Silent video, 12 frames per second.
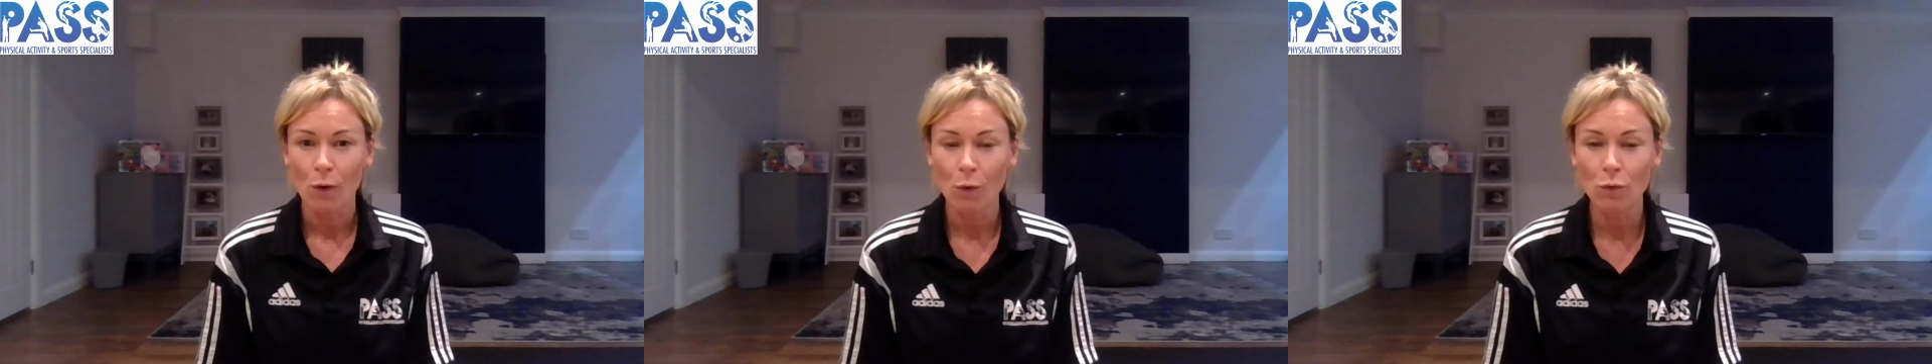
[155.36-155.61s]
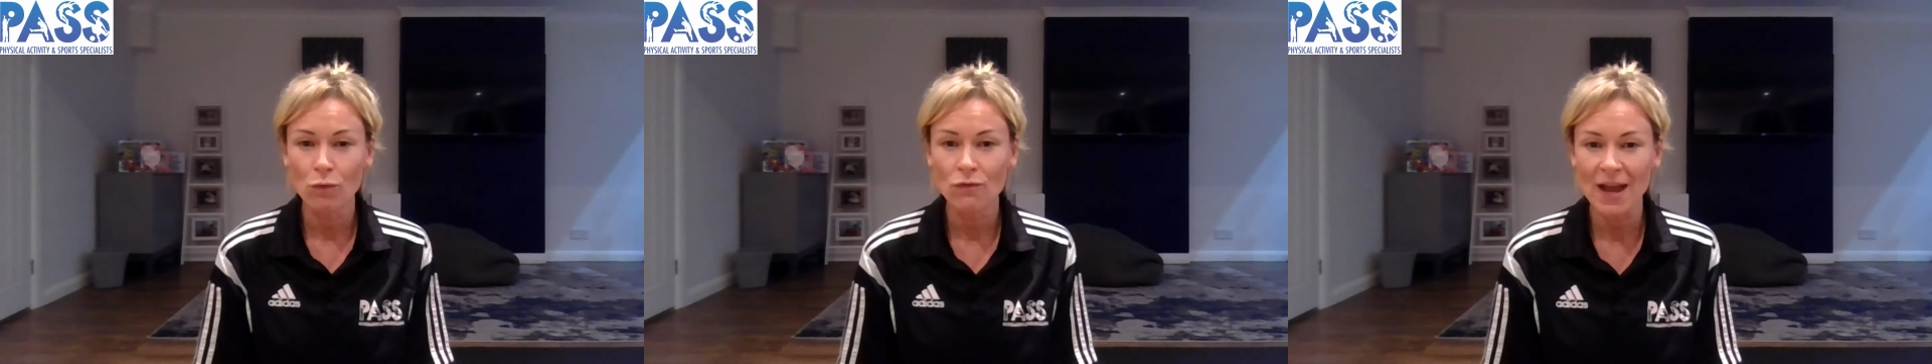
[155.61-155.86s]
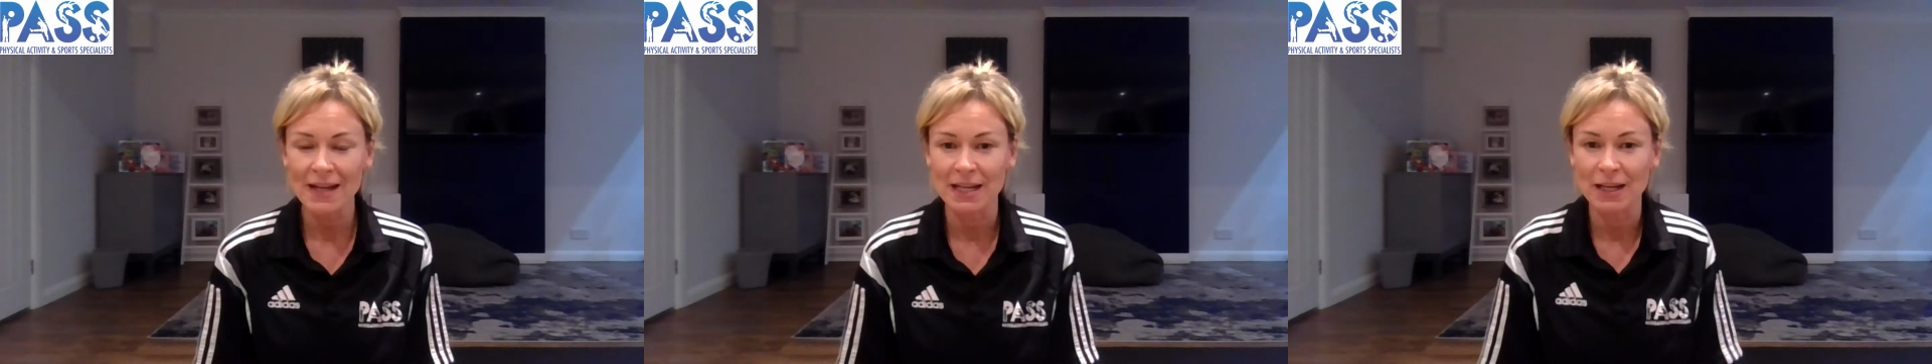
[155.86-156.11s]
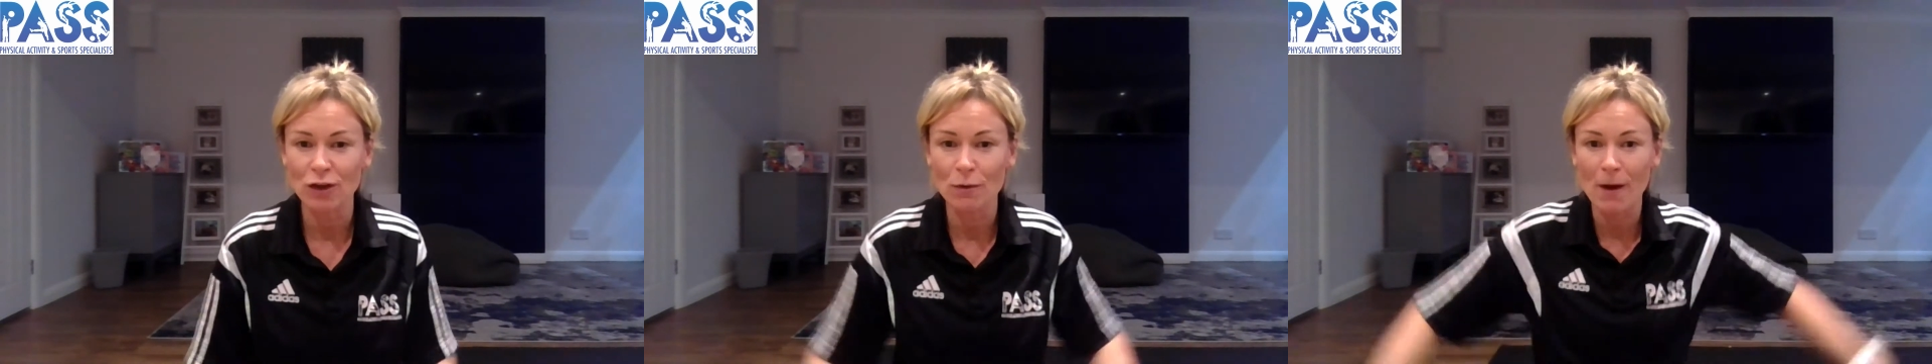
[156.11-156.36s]

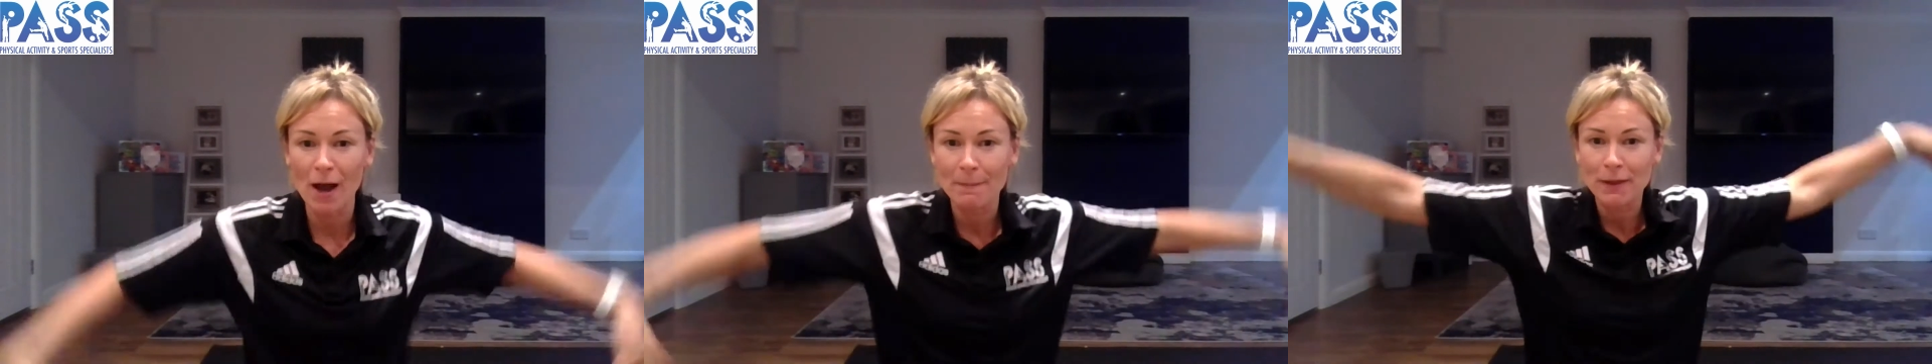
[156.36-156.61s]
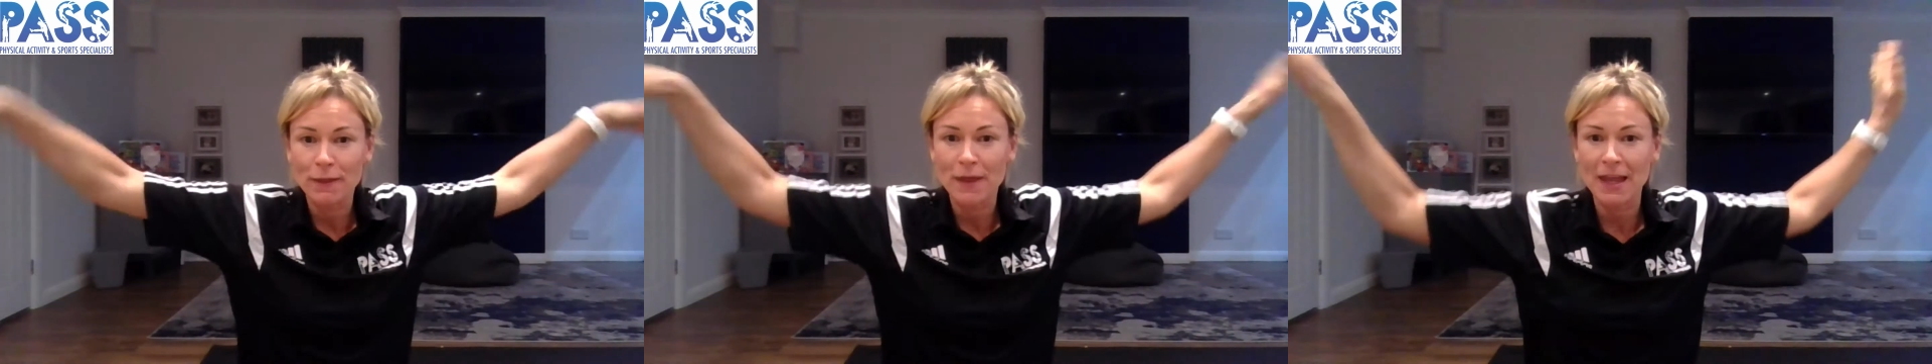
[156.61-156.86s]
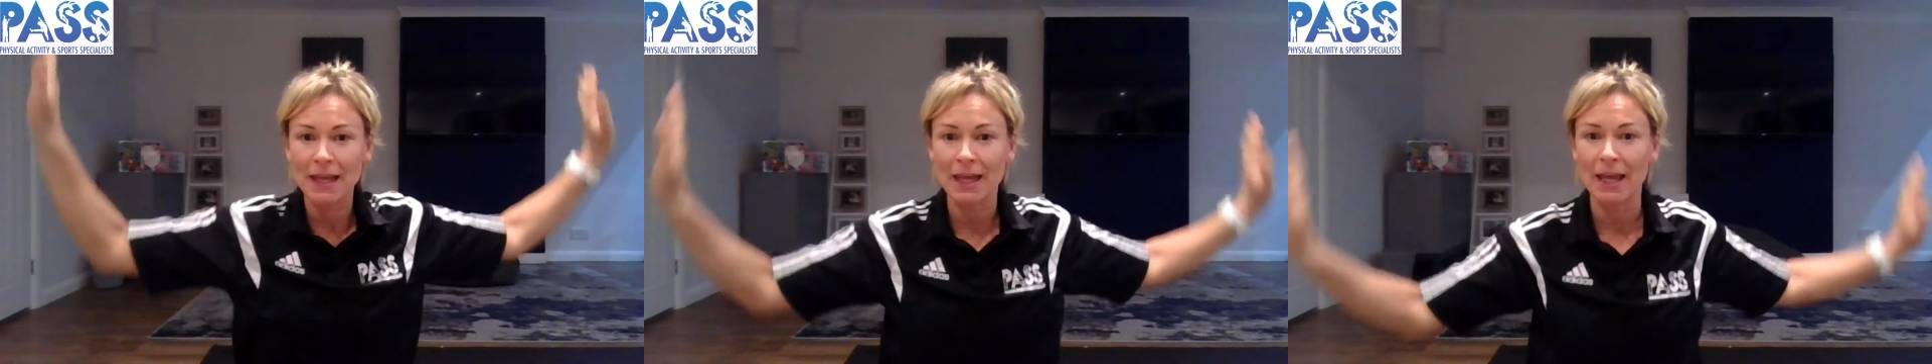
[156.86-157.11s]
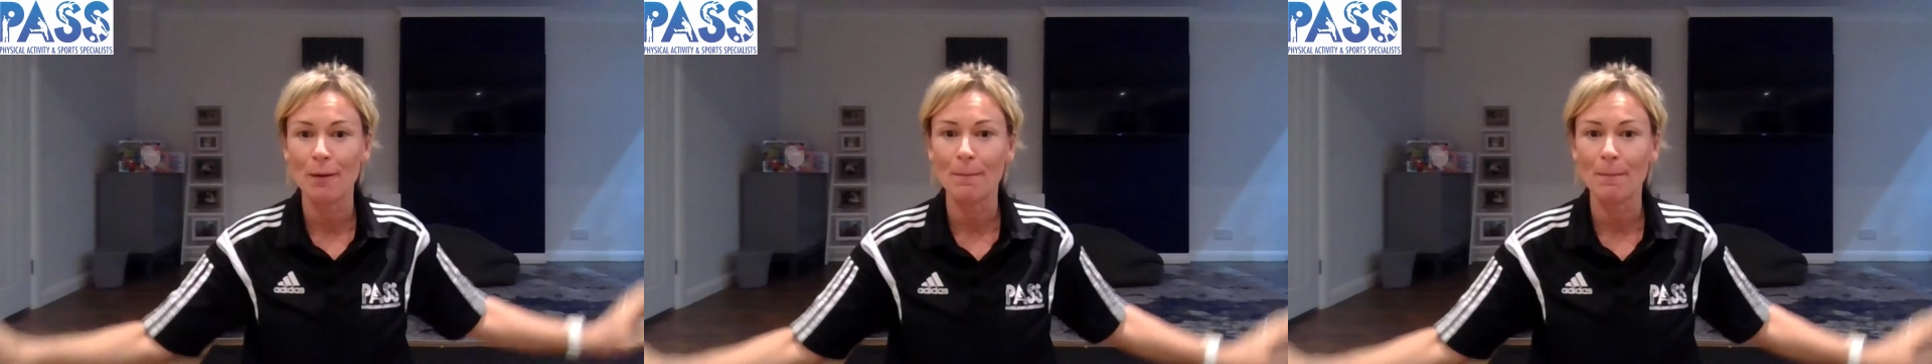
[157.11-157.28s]
Already you might be thinking